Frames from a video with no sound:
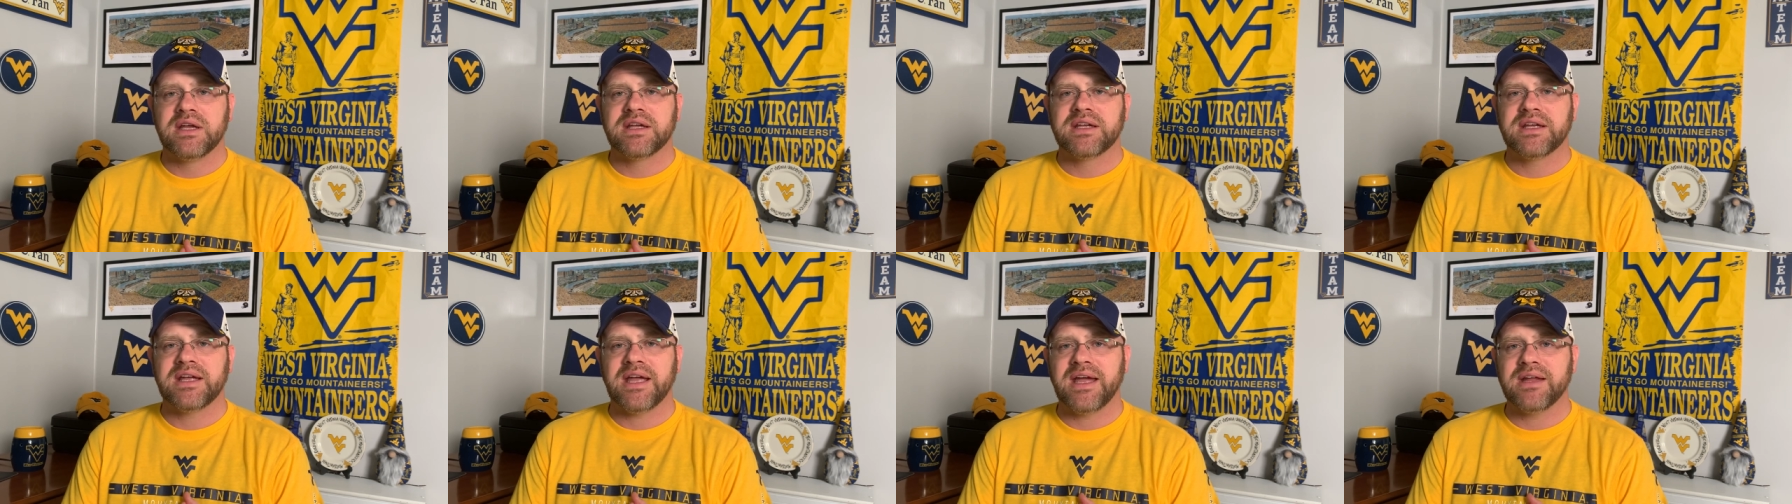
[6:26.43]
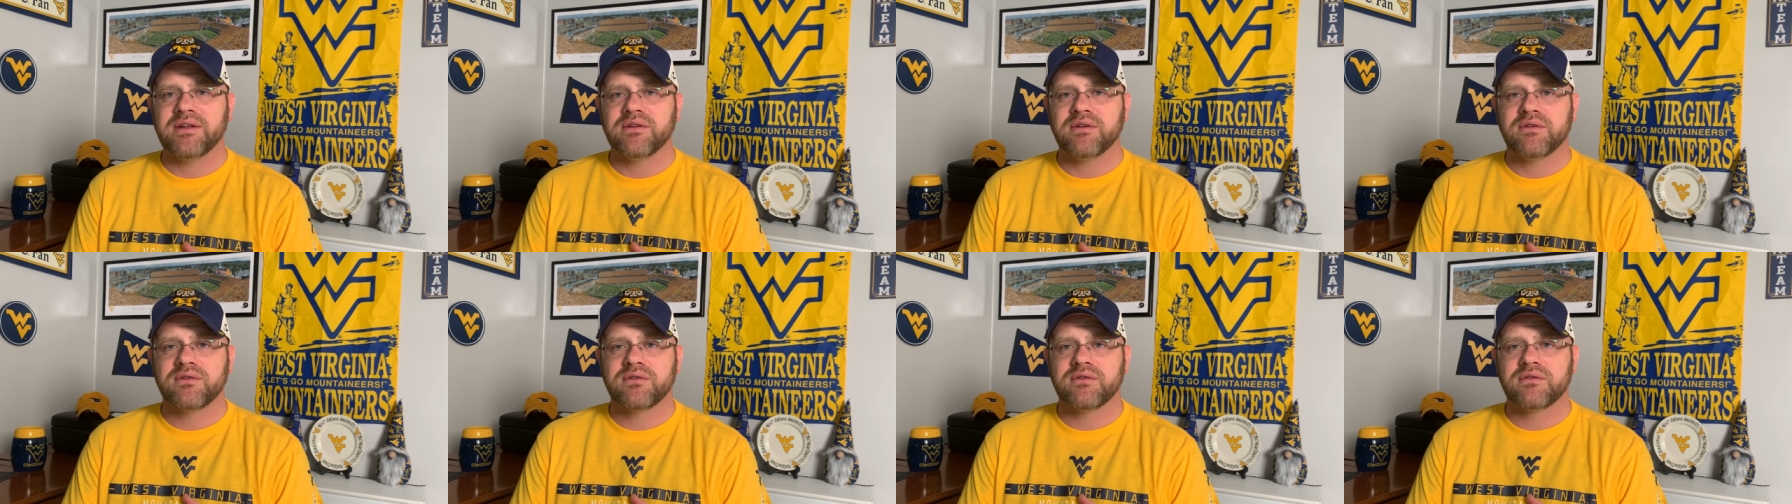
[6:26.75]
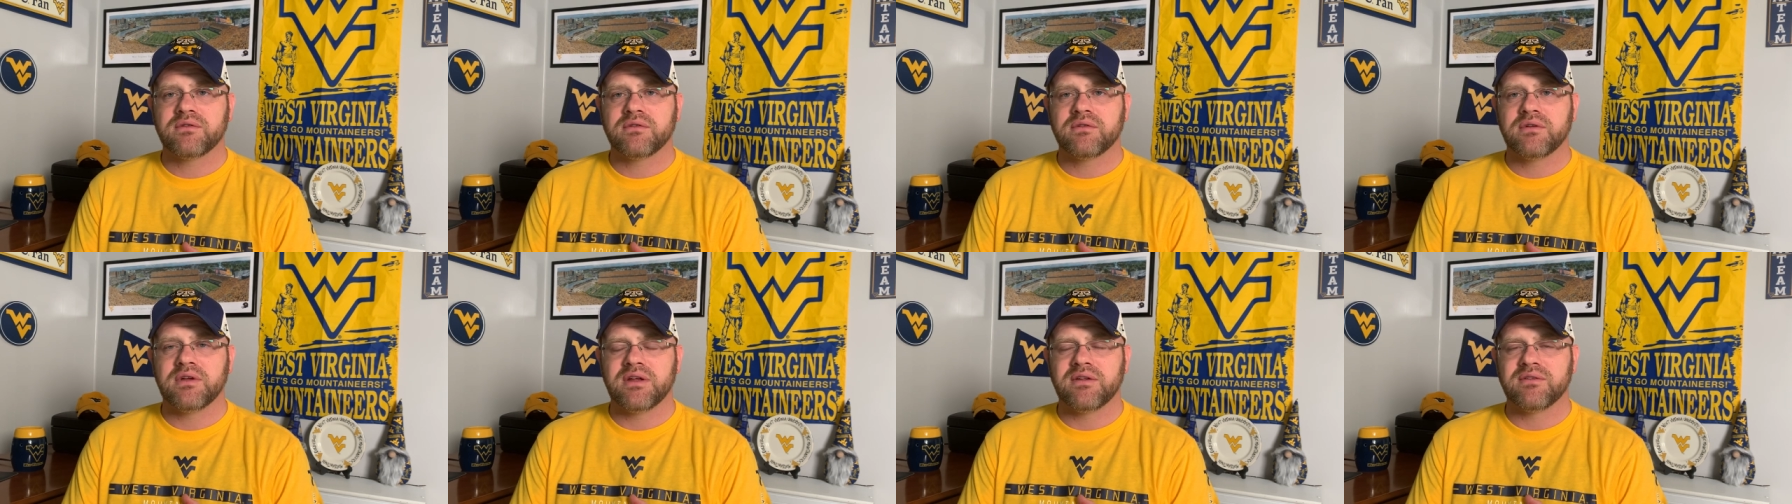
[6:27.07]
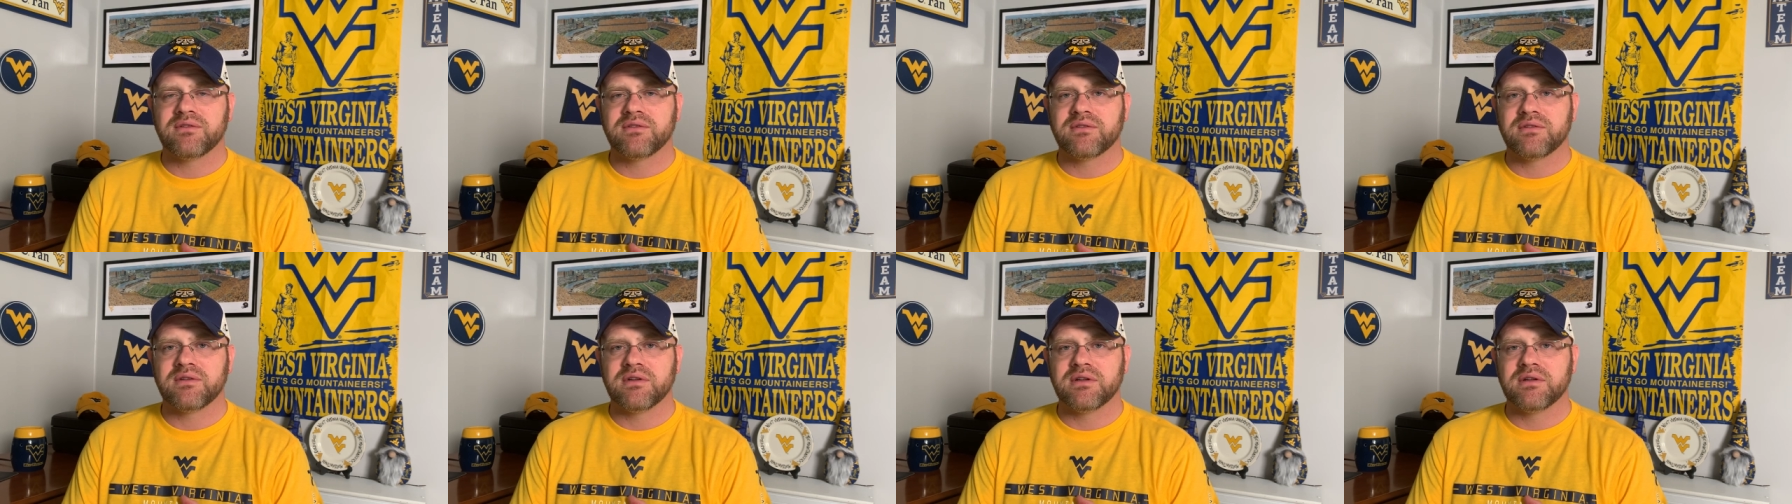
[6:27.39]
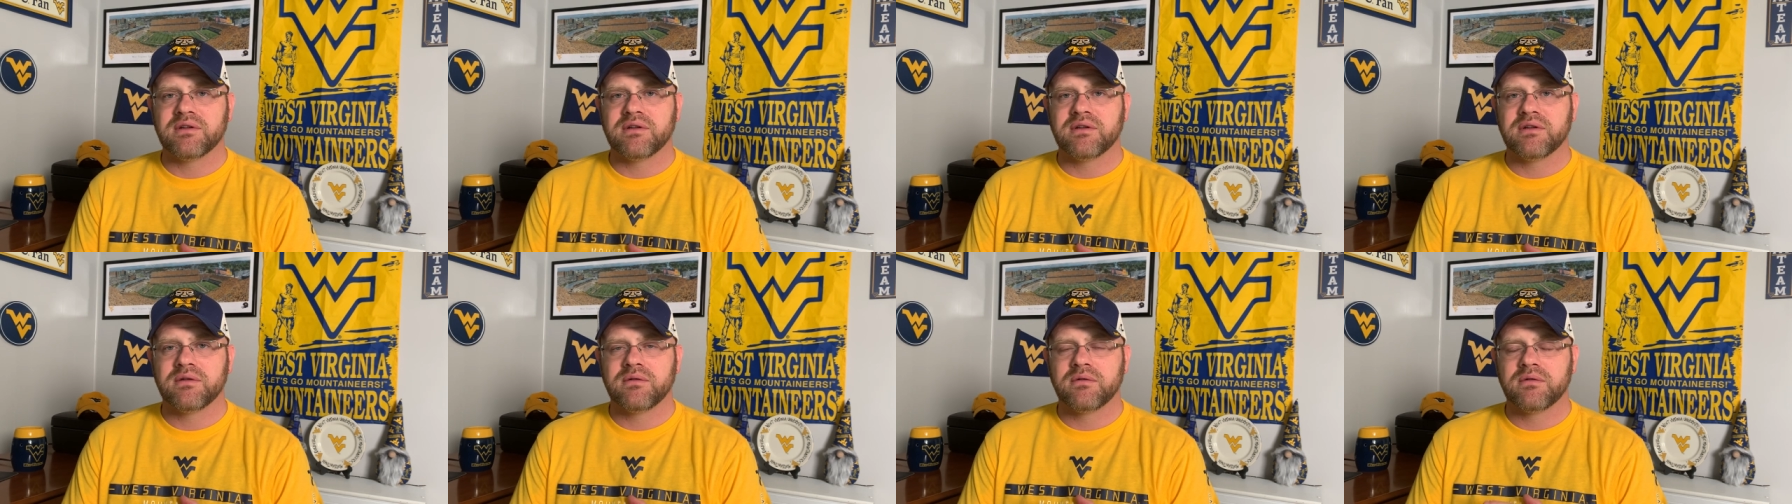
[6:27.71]
Kansas is
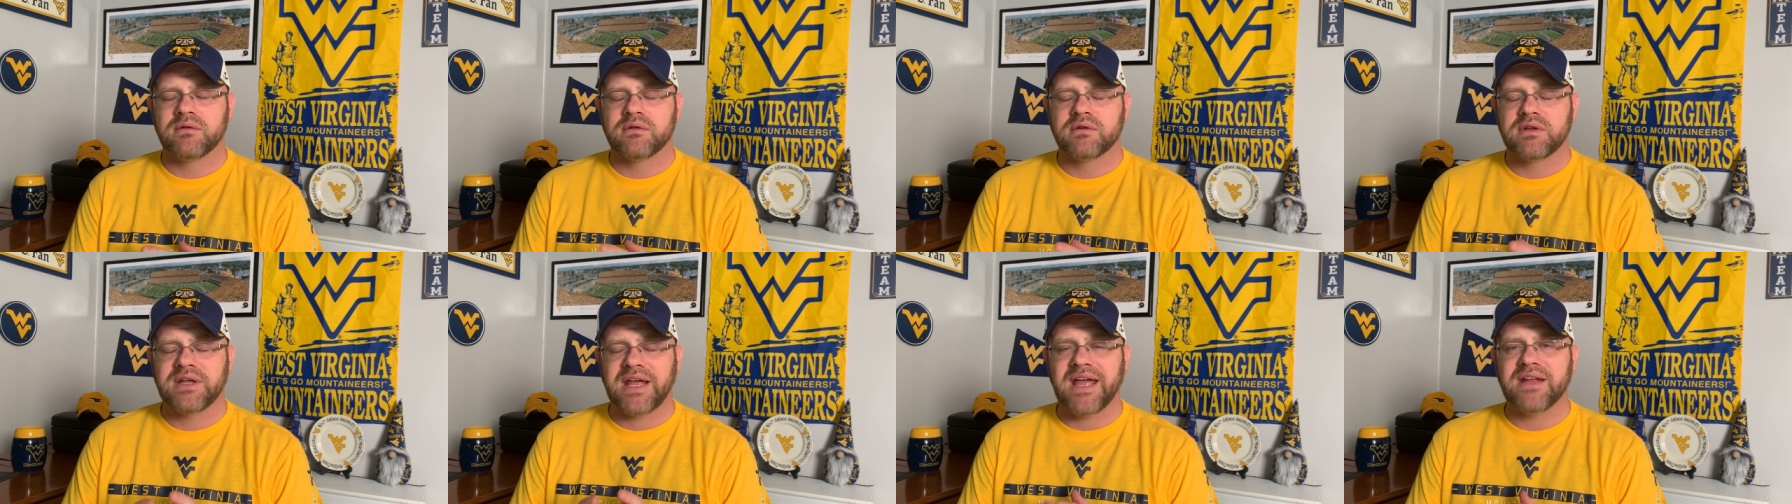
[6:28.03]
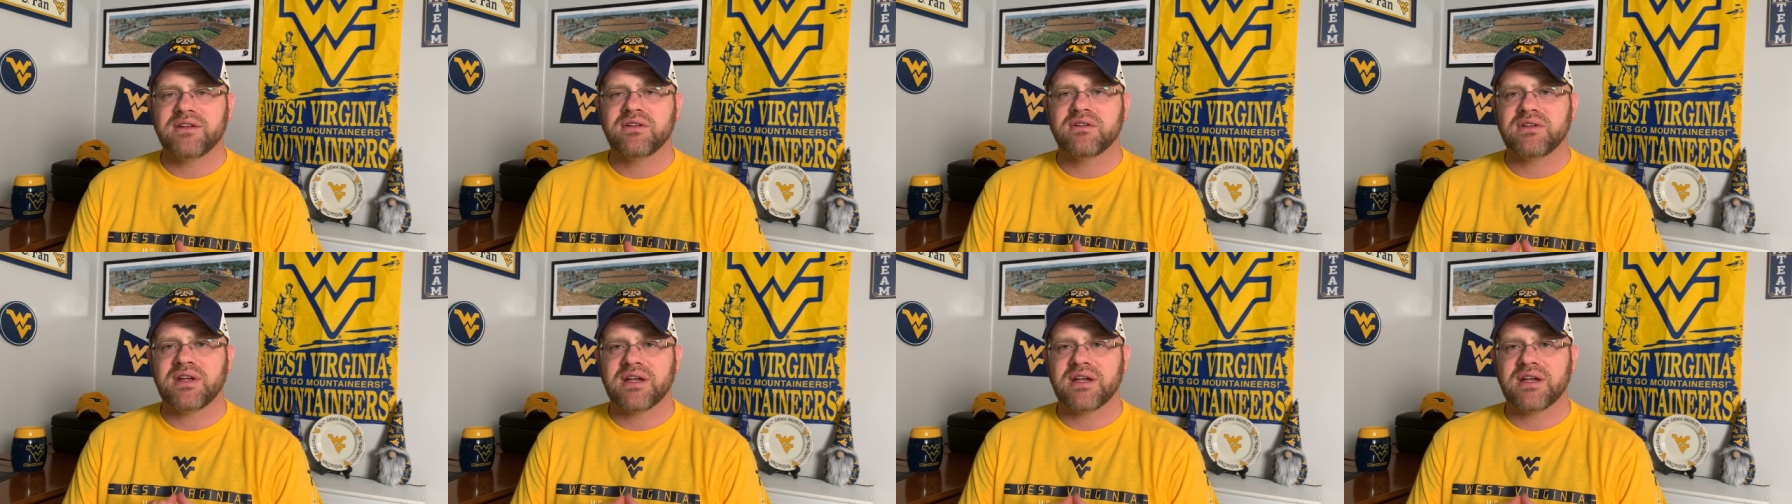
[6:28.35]
Kansas